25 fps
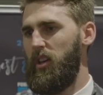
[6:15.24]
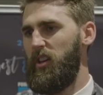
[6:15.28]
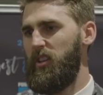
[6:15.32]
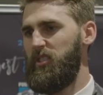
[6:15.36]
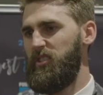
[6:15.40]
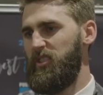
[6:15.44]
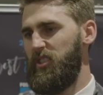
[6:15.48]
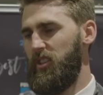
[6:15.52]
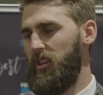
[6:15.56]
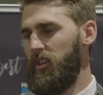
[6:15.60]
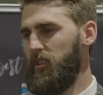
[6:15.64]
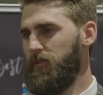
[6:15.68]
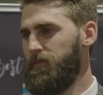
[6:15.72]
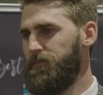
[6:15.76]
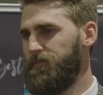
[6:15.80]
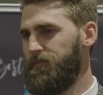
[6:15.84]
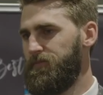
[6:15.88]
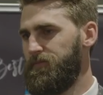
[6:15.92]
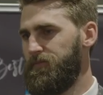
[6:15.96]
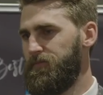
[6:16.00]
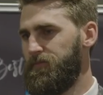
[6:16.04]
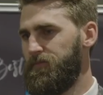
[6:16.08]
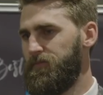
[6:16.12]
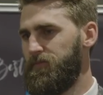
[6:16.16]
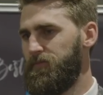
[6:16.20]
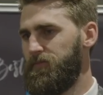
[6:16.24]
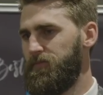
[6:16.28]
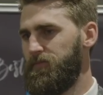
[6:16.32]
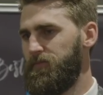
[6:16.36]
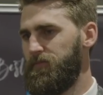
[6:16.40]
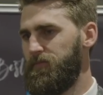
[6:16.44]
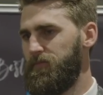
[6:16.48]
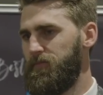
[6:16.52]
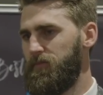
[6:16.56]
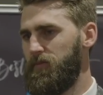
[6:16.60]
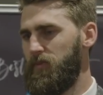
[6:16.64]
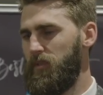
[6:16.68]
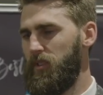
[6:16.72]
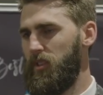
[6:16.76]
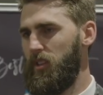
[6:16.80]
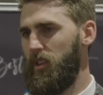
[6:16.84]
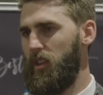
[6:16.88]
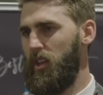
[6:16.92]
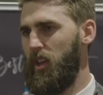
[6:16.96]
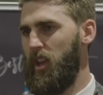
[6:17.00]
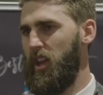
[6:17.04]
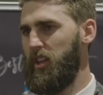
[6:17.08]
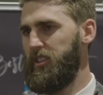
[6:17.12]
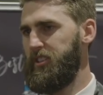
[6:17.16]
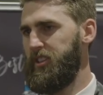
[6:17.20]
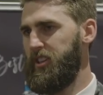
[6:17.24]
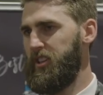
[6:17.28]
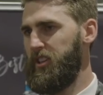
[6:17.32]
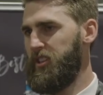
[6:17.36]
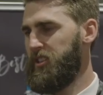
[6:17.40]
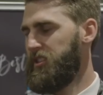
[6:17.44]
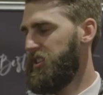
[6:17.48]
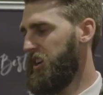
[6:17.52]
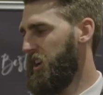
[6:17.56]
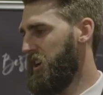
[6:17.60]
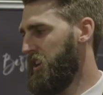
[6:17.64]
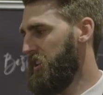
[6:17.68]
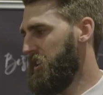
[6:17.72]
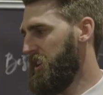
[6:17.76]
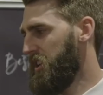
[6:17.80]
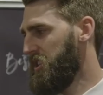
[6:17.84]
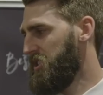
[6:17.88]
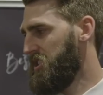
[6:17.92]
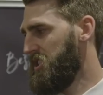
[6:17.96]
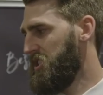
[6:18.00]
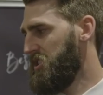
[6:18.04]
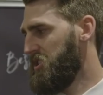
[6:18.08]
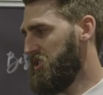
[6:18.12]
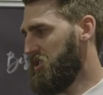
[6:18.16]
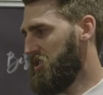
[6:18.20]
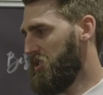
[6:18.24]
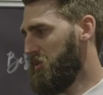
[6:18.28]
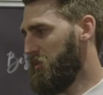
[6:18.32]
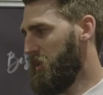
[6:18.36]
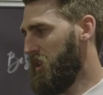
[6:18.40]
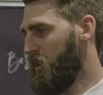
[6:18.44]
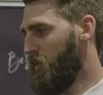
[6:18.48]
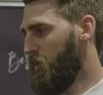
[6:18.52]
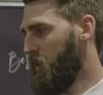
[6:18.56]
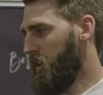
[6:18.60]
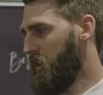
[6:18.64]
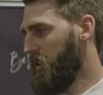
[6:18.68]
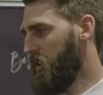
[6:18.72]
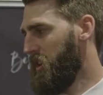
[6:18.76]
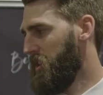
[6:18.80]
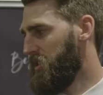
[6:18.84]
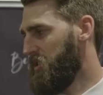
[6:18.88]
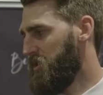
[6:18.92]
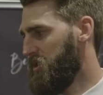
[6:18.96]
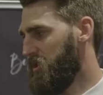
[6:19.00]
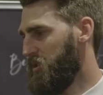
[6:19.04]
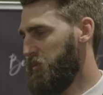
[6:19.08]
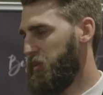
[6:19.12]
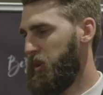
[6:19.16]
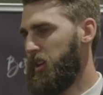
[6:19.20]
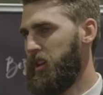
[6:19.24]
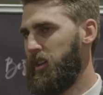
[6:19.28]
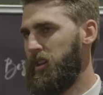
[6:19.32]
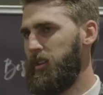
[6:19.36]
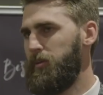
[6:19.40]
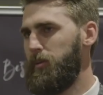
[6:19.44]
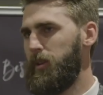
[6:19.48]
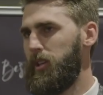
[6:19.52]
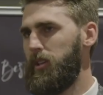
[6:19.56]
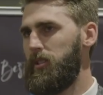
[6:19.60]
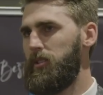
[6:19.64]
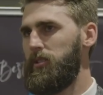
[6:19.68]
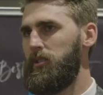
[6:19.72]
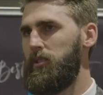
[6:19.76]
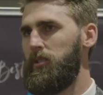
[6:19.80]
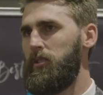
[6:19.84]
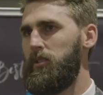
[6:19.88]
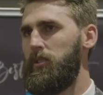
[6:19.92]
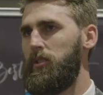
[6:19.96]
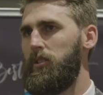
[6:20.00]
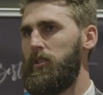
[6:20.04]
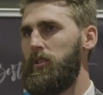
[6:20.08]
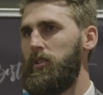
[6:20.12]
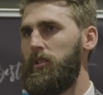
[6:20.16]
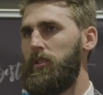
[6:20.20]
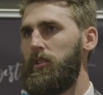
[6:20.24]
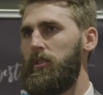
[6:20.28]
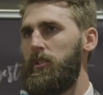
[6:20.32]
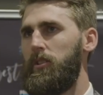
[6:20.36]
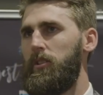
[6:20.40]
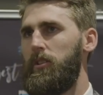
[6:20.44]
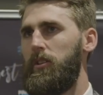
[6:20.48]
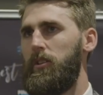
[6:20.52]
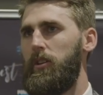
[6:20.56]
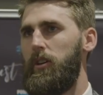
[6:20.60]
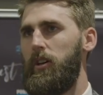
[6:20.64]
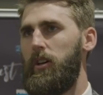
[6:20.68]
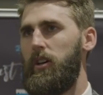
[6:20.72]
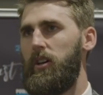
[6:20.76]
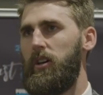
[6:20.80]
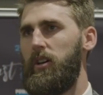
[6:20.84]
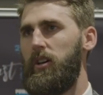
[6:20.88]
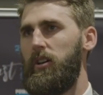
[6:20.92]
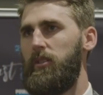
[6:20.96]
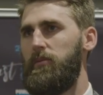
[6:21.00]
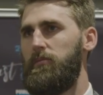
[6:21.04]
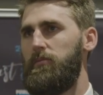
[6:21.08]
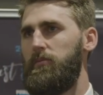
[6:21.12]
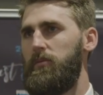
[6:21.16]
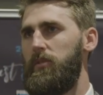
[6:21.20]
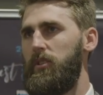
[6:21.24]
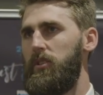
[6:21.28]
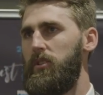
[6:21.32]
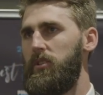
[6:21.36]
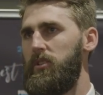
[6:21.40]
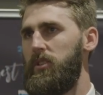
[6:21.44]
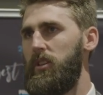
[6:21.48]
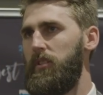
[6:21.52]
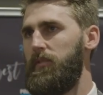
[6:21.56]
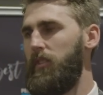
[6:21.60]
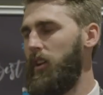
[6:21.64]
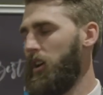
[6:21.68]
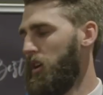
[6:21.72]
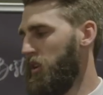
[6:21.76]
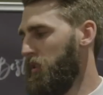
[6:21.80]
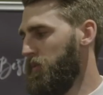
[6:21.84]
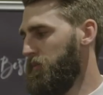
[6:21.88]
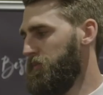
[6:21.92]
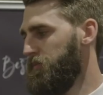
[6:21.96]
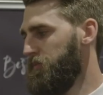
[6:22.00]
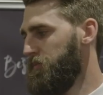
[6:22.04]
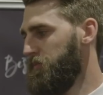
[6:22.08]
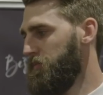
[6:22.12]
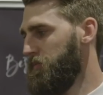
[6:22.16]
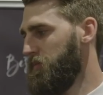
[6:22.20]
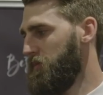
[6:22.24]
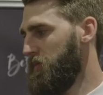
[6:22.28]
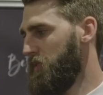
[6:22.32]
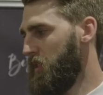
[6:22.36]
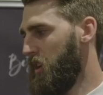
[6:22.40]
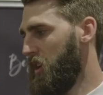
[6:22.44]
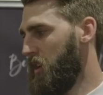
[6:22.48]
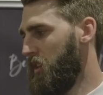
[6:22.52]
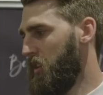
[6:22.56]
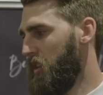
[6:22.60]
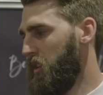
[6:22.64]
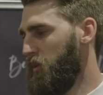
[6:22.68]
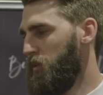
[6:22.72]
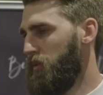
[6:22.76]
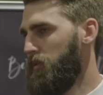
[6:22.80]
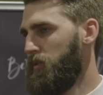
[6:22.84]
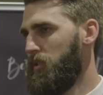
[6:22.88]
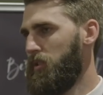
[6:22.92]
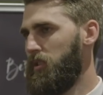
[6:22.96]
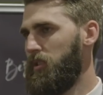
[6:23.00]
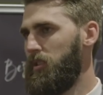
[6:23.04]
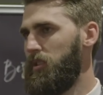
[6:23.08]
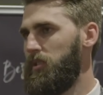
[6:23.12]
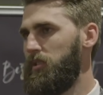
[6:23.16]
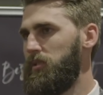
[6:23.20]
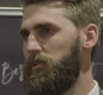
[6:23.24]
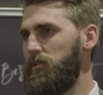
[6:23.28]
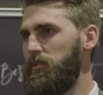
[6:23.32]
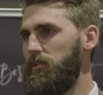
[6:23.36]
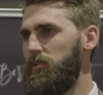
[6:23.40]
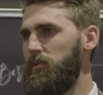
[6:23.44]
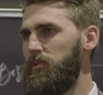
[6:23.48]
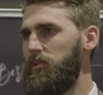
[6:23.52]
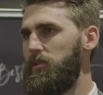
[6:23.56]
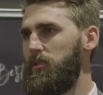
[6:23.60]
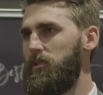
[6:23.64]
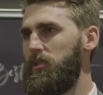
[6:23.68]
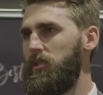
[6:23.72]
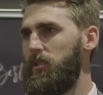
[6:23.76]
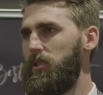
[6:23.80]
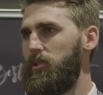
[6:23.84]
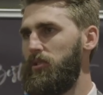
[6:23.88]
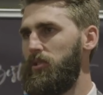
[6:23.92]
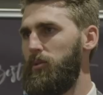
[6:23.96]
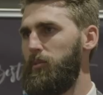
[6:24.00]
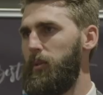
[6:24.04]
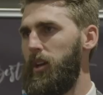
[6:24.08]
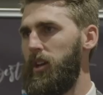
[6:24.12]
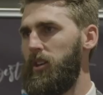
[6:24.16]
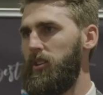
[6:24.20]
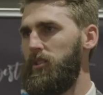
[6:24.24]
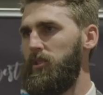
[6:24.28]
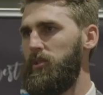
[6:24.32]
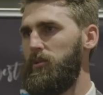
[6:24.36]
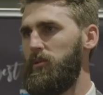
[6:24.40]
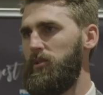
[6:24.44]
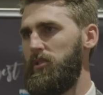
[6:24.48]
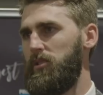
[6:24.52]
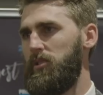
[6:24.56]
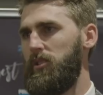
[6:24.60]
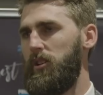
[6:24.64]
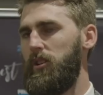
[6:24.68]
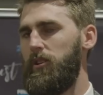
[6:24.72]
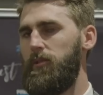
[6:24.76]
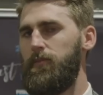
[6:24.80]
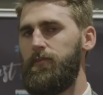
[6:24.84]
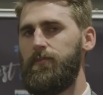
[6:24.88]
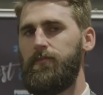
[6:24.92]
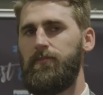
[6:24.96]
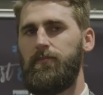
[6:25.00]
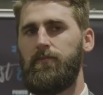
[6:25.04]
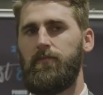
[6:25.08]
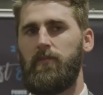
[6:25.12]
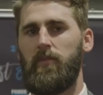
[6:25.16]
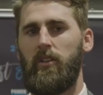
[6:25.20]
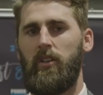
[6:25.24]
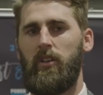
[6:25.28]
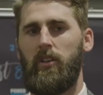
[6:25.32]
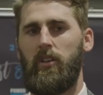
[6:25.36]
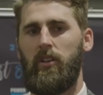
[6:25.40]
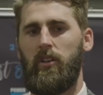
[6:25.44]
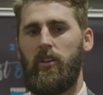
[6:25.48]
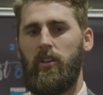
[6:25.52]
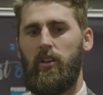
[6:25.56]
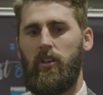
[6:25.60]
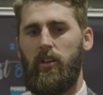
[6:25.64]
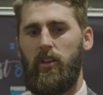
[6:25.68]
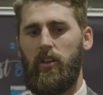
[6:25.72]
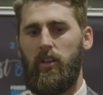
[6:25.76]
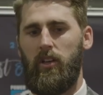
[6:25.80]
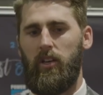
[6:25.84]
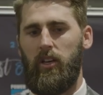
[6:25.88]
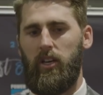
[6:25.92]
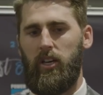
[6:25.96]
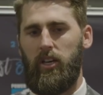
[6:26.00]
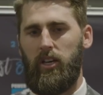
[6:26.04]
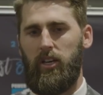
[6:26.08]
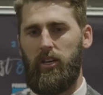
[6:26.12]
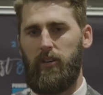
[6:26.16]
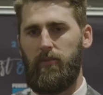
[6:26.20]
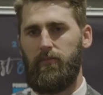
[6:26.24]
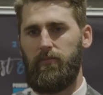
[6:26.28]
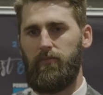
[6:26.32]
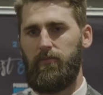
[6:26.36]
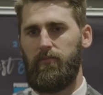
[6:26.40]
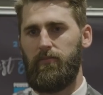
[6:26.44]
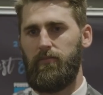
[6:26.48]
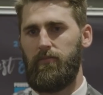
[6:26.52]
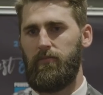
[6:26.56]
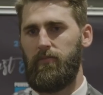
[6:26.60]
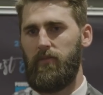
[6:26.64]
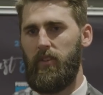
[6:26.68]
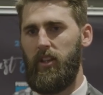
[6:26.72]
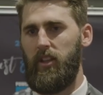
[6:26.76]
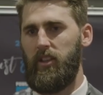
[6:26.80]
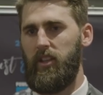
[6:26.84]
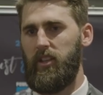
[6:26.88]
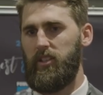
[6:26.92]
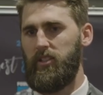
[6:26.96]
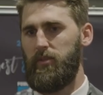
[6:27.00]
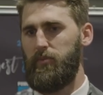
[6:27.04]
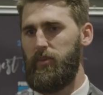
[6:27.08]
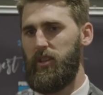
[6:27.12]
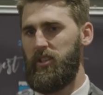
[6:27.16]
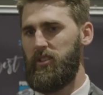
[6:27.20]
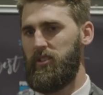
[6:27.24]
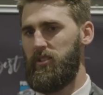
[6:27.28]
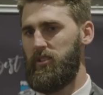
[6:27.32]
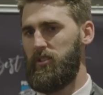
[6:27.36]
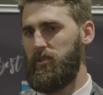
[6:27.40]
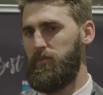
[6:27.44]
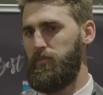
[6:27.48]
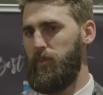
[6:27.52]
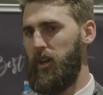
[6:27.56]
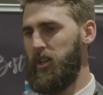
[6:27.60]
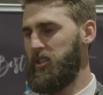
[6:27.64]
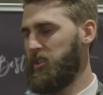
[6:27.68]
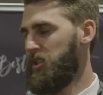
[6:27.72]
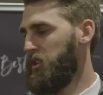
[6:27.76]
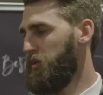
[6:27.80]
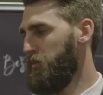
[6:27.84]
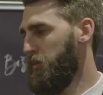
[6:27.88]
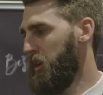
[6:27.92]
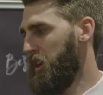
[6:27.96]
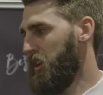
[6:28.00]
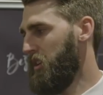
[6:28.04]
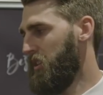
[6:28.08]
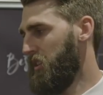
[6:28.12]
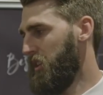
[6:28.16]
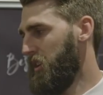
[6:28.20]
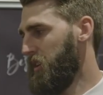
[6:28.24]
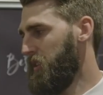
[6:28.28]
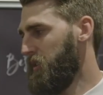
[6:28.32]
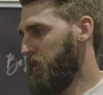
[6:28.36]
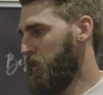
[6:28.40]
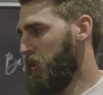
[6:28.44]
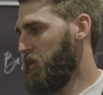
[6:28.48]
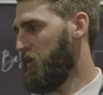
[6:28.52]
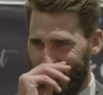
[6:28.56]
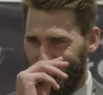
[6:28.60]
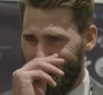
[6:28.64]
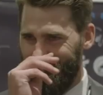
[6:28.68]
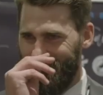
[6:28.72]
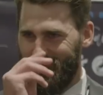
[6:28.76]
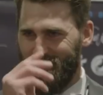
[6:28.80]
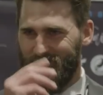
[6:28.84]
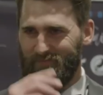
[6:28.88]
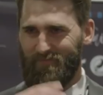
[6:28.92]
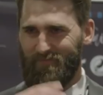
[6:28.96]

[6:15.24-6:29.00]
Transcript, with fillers: and you know, each year you say next year's going to be the one that's going to be, but um, you just never know. And I think we've got the, the group that can do it, so um, and that's the best space you can be in, I think. Going,